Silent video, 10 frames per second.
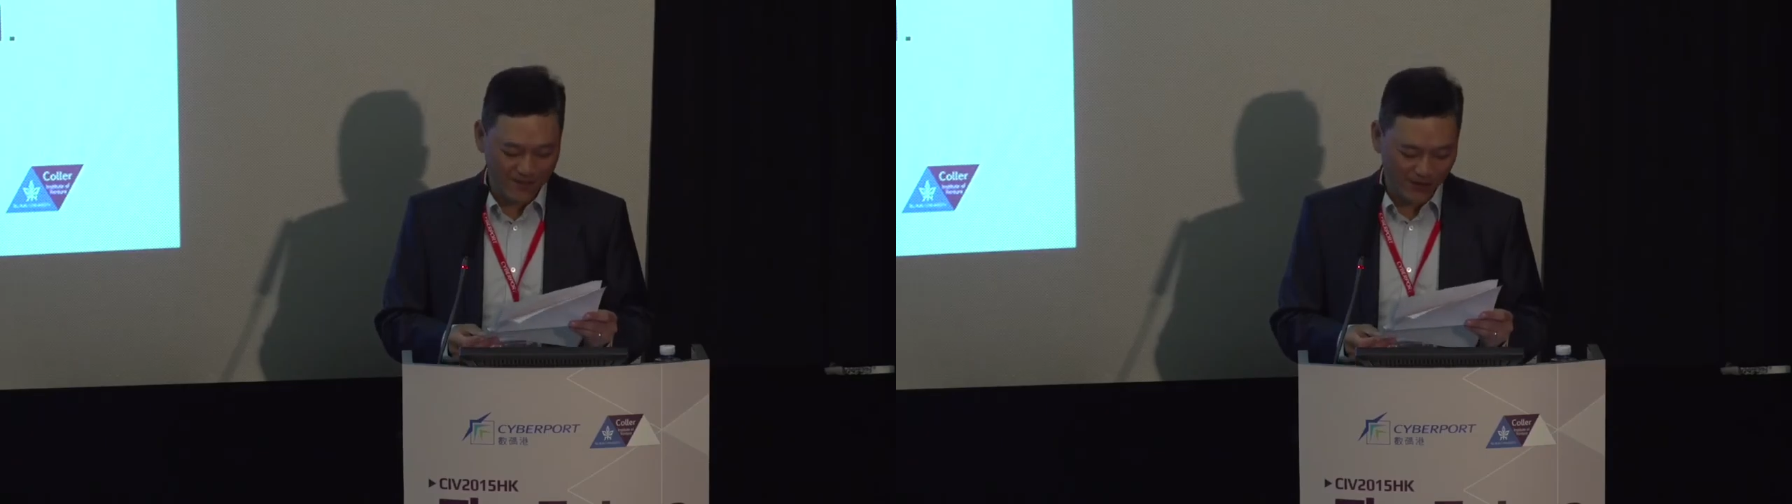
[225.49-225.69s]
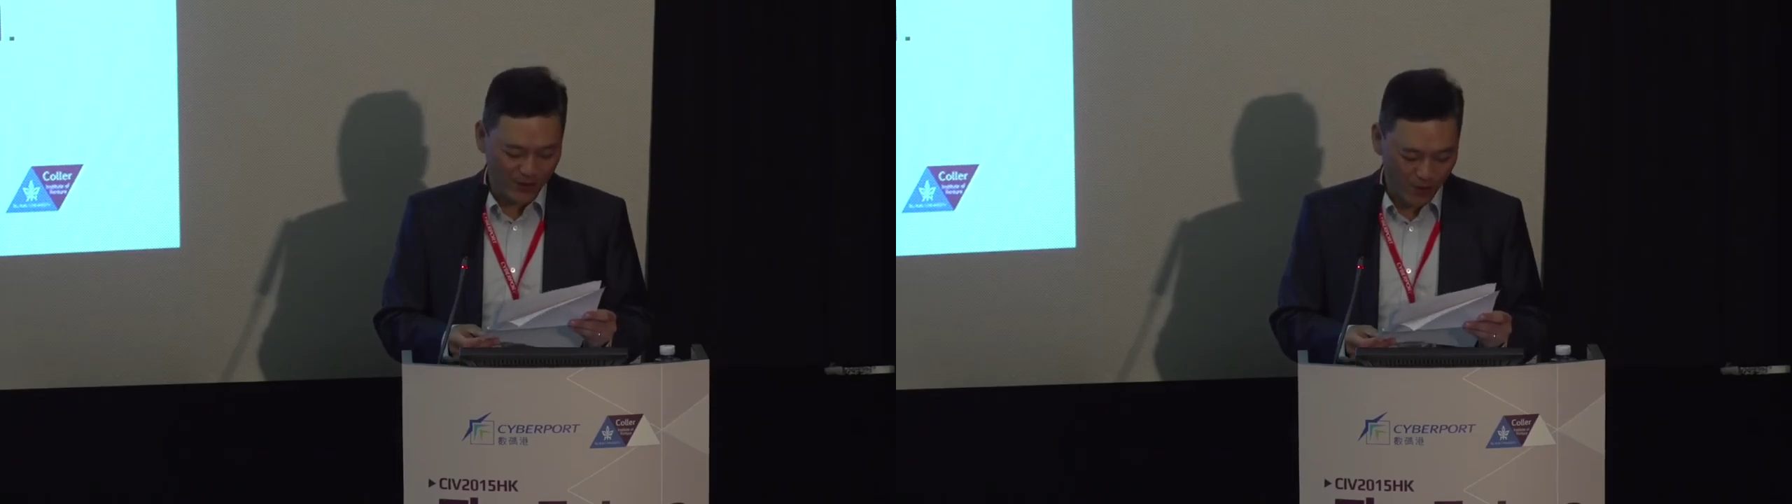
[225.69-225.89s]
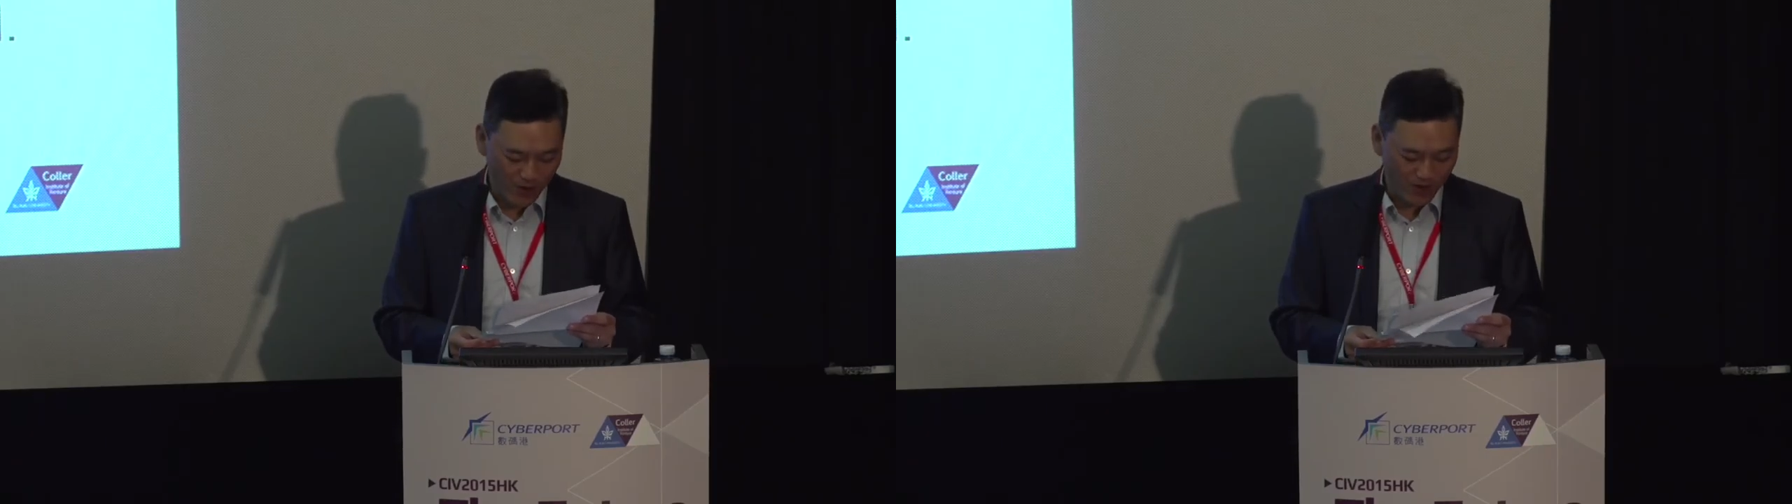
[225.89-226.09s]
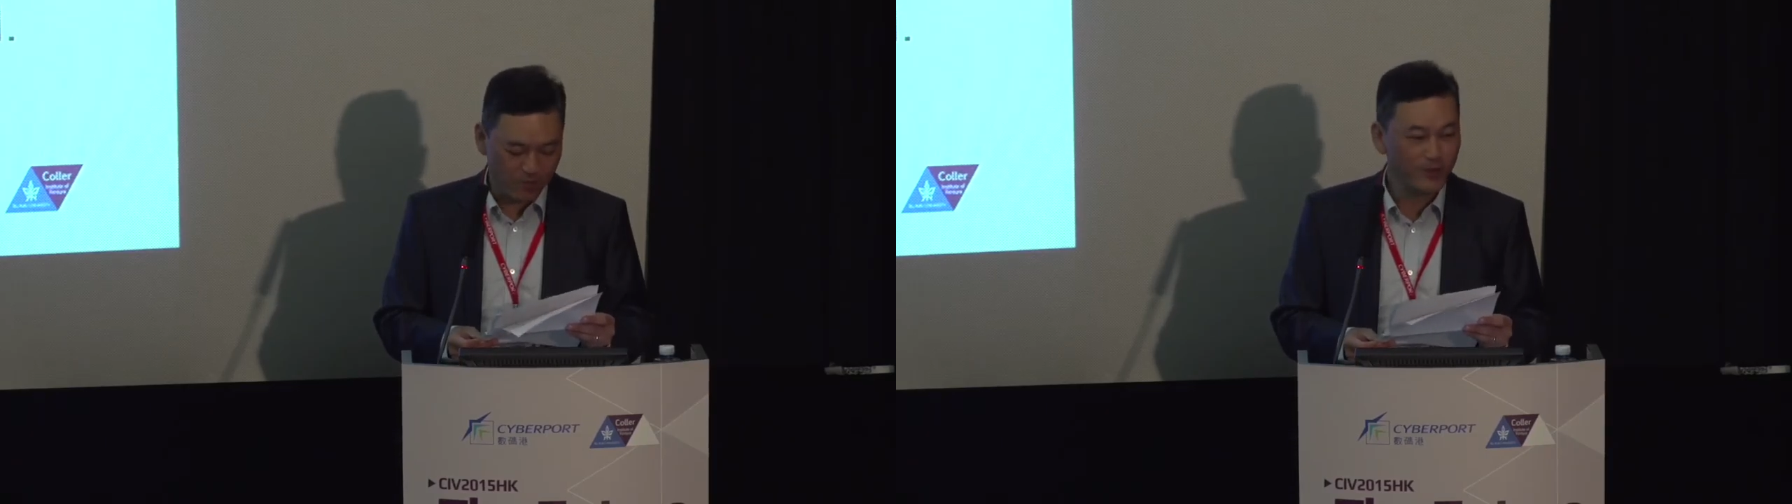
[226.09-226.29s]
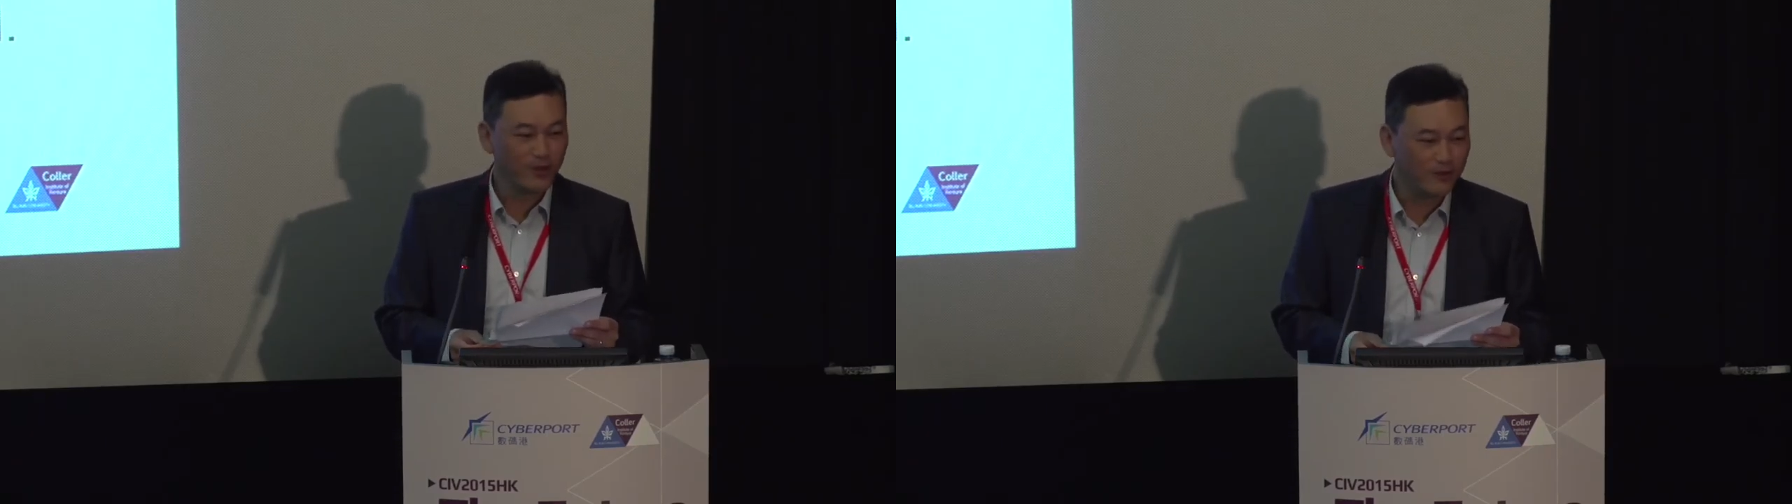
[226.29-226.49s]
very strongly
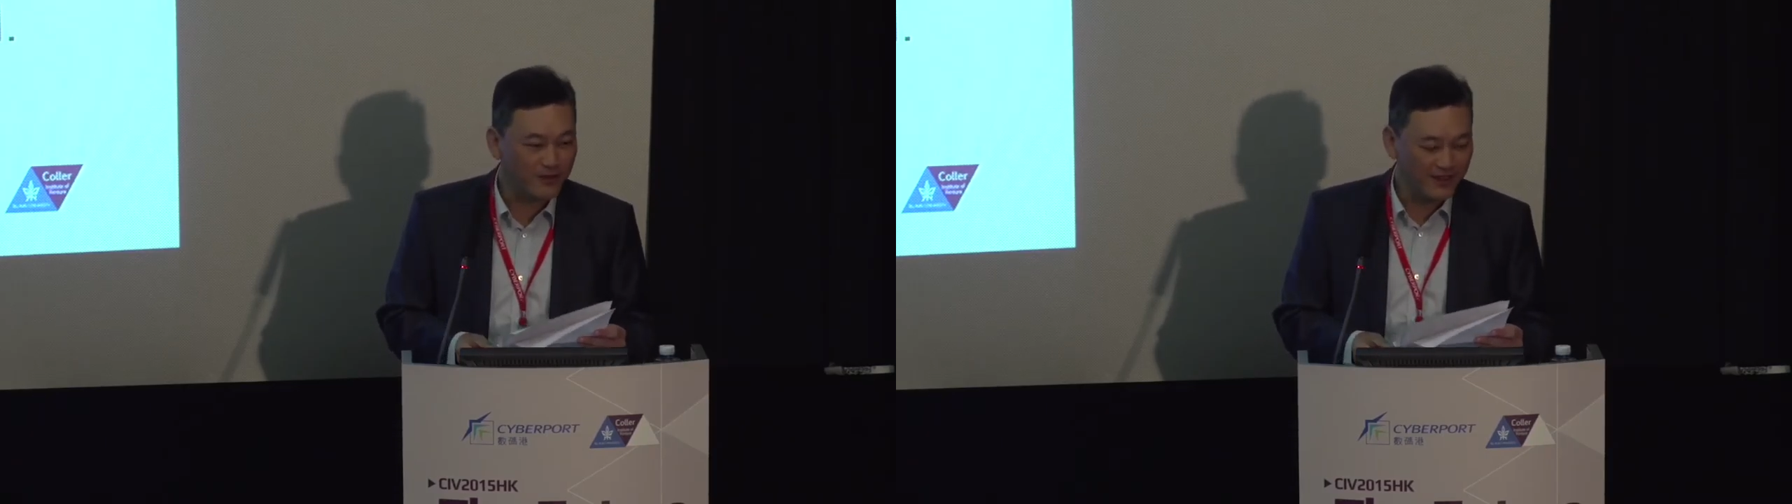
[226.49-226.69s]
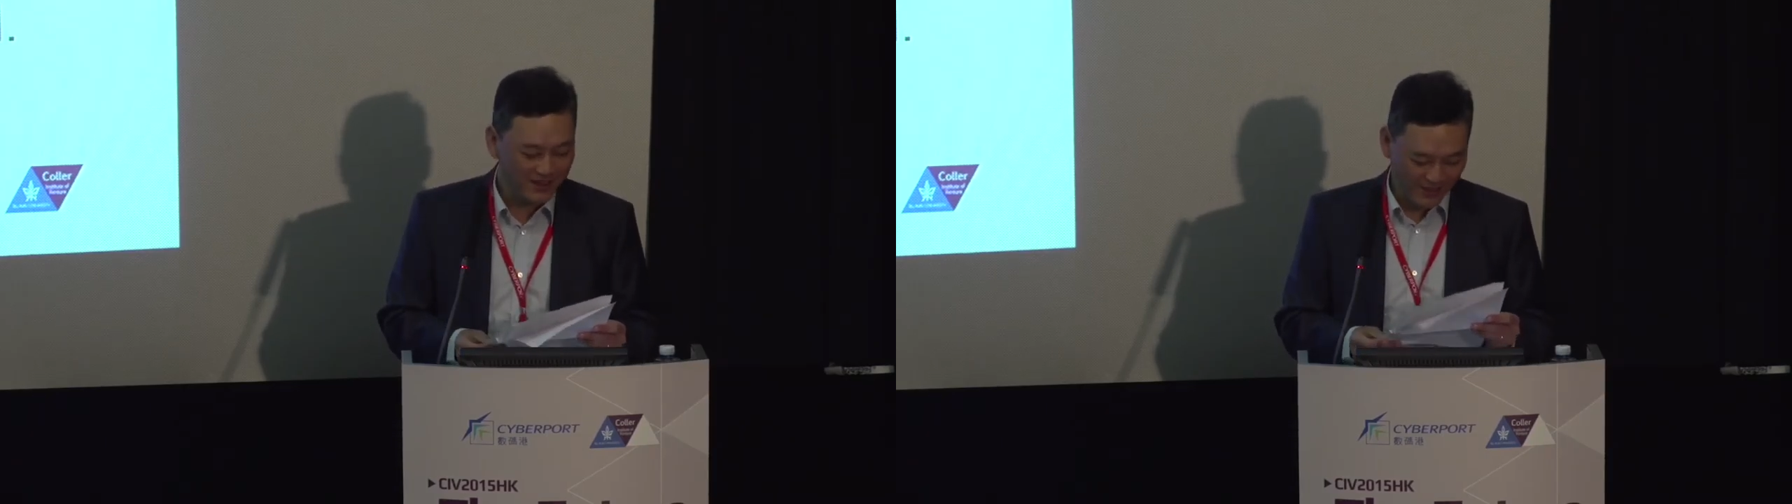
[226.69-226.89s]
proved